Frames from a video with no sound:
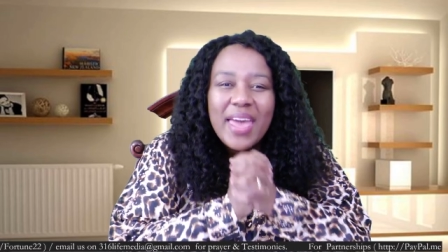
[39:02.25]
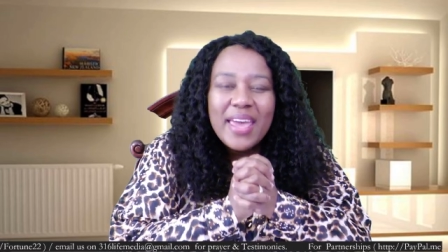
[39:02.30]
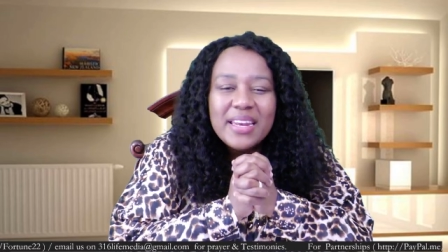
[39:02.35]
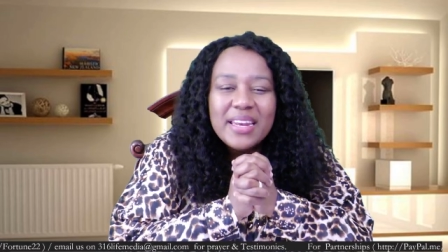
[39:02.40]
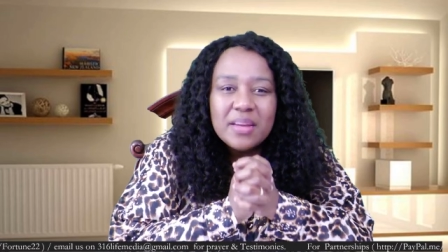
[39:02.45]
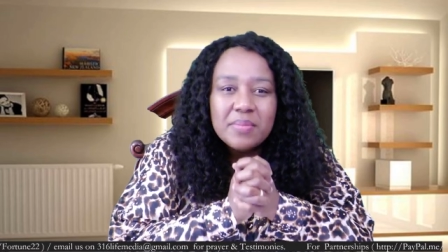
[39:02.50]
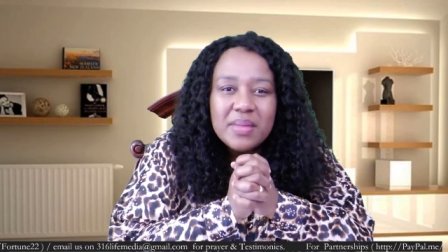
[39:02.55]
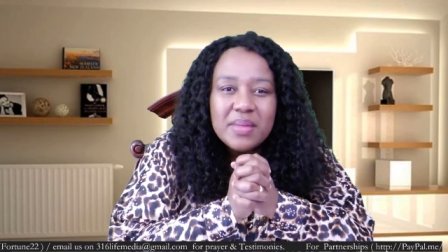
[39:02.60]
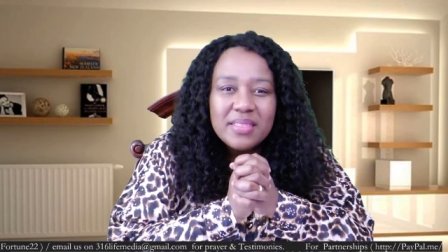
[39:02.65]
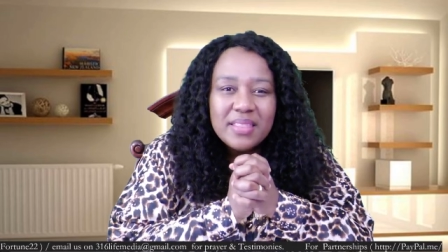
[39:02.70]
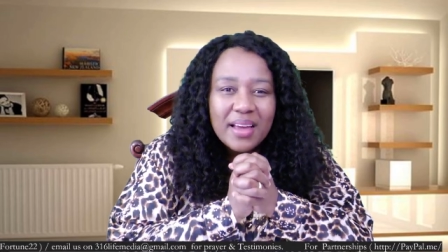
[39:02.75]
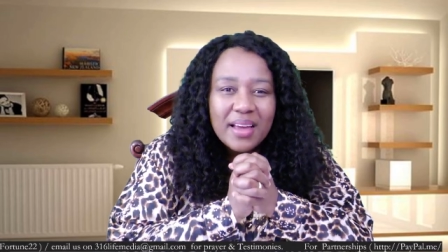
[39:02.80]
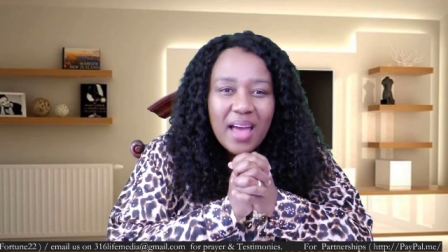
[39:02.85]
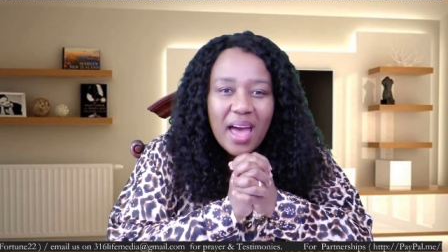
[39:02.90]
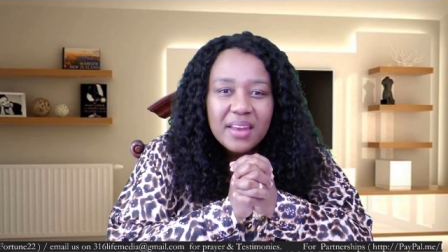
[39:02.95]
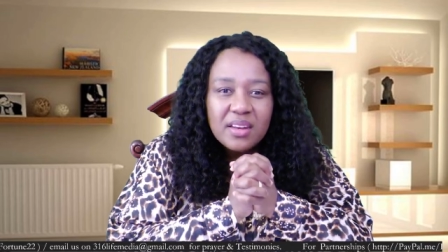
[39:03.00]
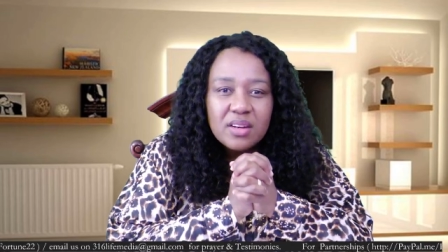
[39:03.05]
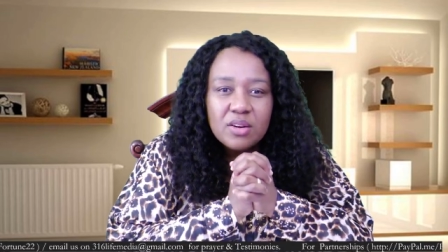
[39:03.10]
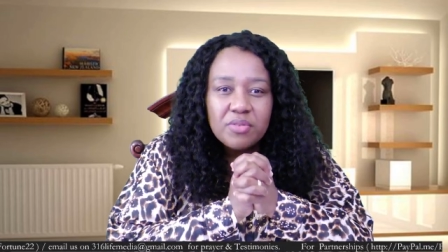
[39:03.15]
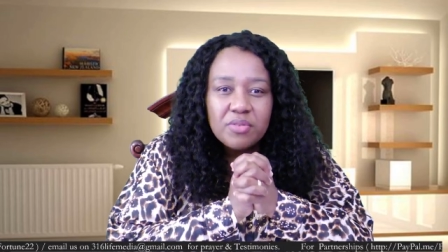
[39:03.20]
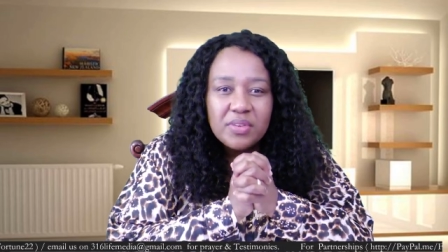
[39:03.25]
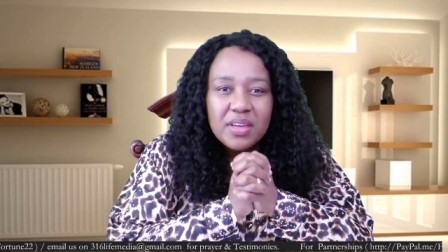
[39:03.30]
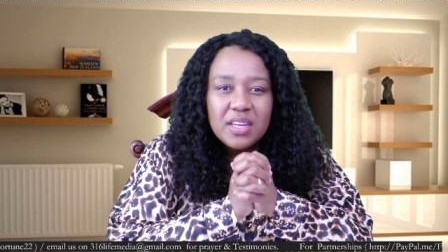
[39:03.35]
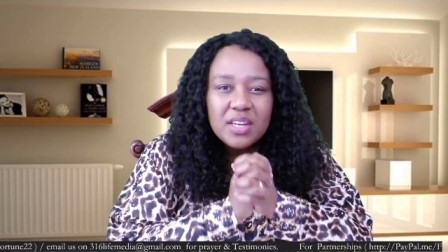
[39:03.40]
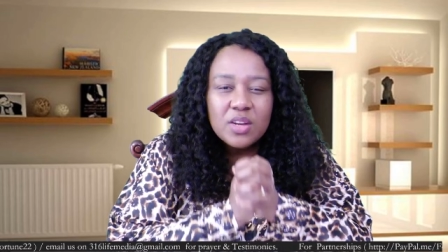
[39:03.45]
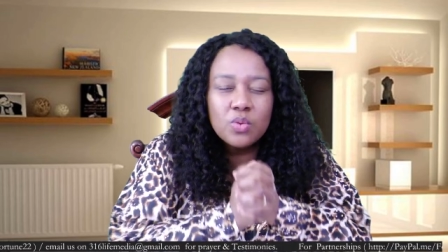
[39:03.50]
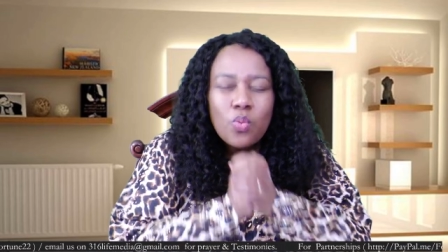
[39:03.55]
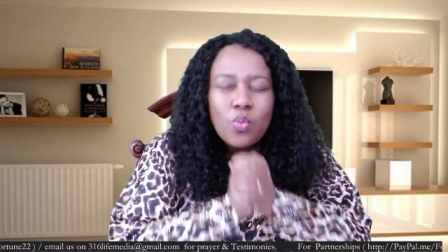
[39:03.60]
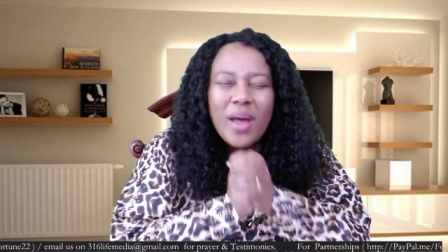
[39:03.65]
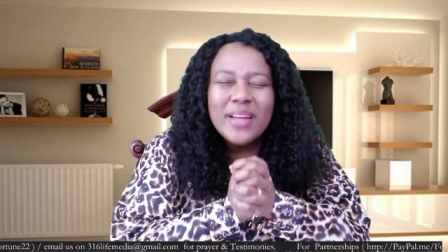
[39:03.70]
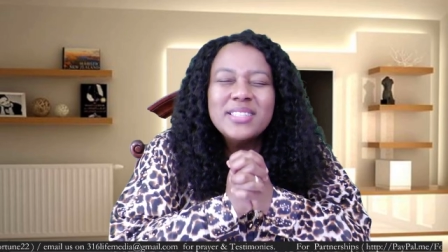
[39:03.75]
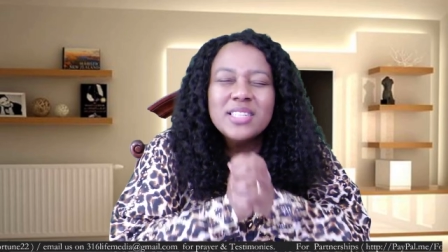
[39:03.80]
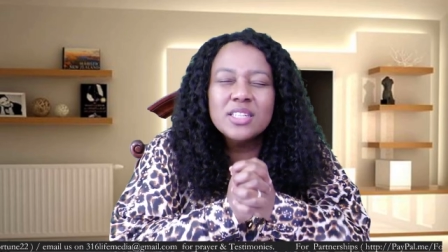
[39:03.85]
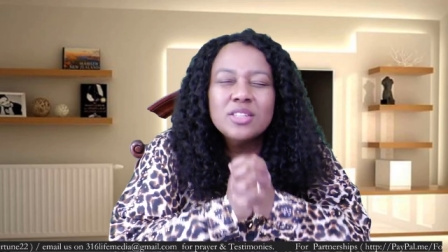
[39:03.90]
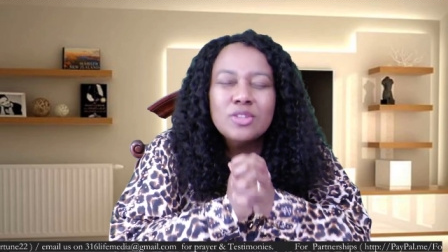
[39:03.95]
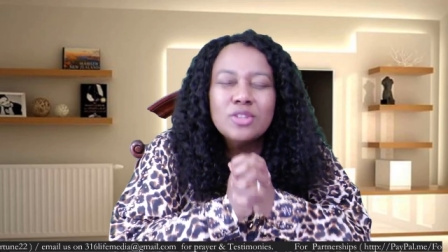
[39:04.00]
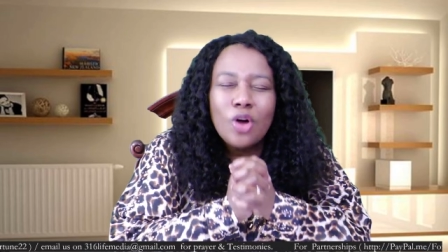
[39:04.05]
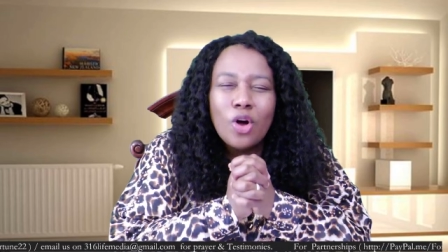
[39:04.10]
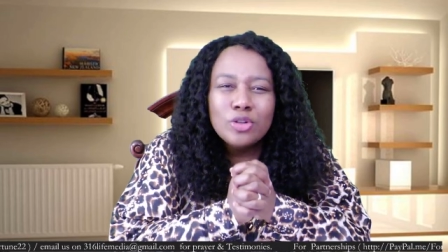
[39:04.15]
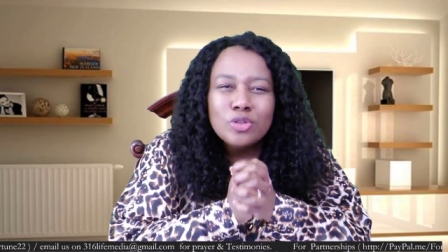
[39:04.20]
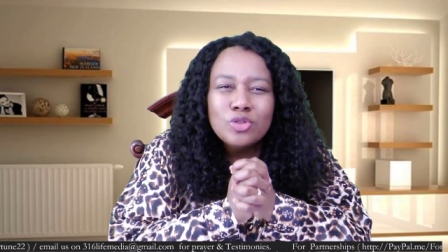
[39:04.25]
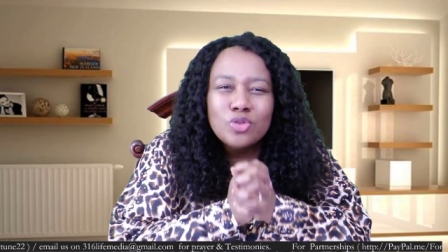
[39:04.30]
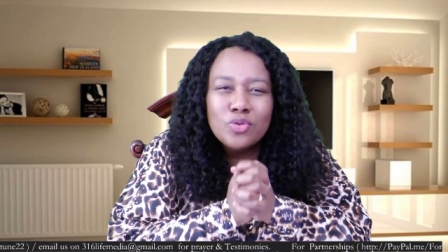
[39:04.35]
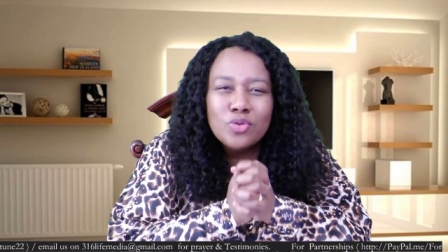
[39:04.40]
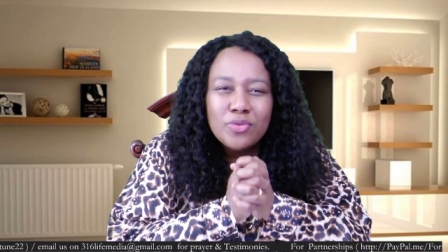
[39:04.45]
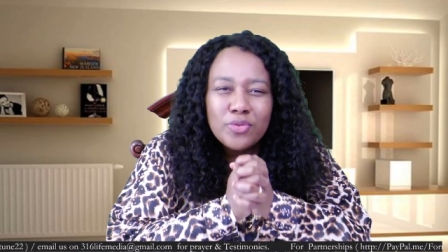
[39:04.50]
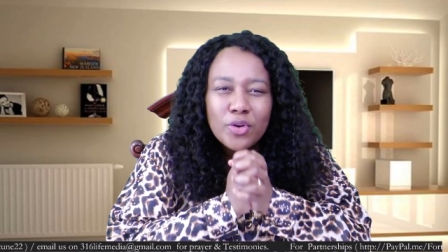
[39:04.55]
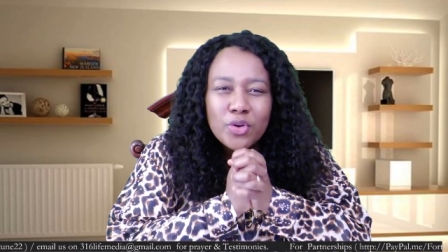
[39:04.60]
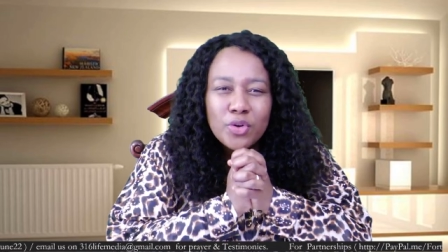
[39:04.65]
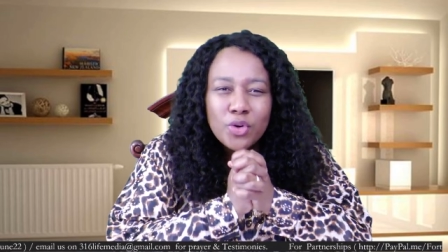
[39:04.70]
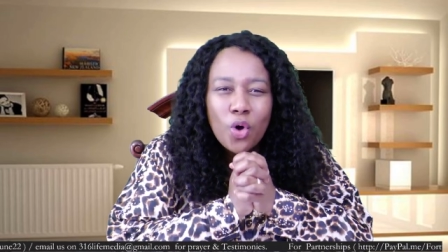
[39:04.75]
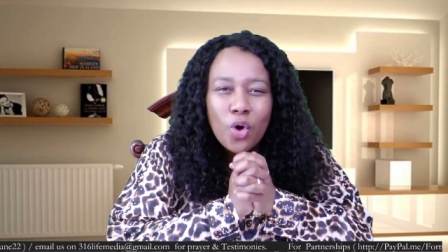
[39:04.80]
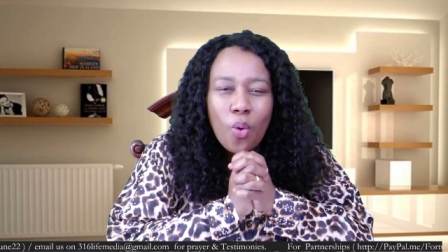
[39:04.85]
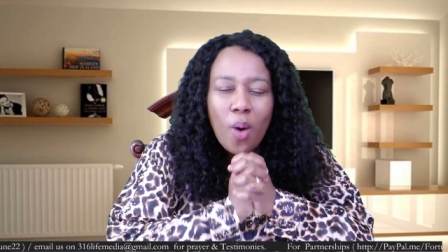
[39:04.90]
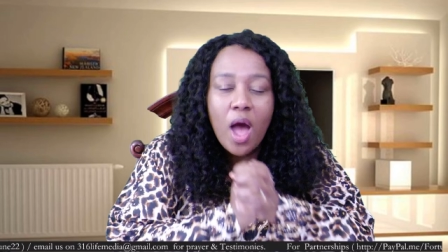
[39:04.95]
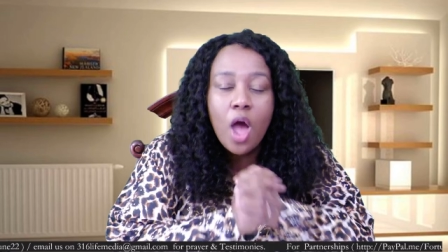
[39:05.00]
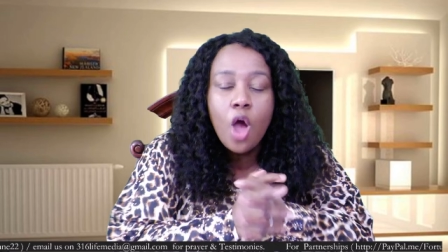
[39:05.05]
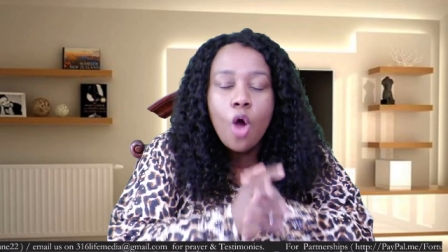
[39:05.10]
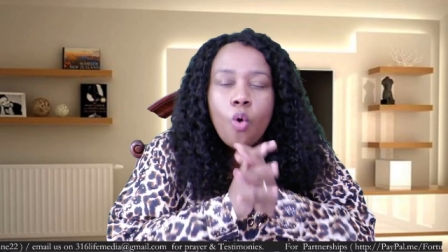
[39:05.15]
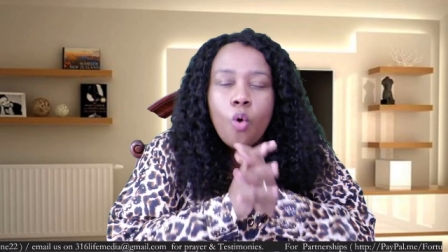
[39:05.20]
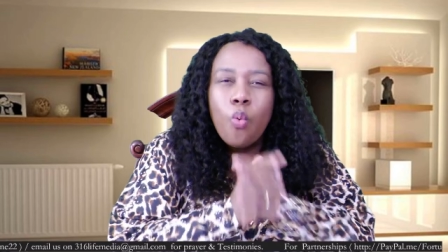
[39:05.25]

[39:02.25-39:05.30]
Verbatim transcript: Adam in the Garden of Eden? What did God do for Noah?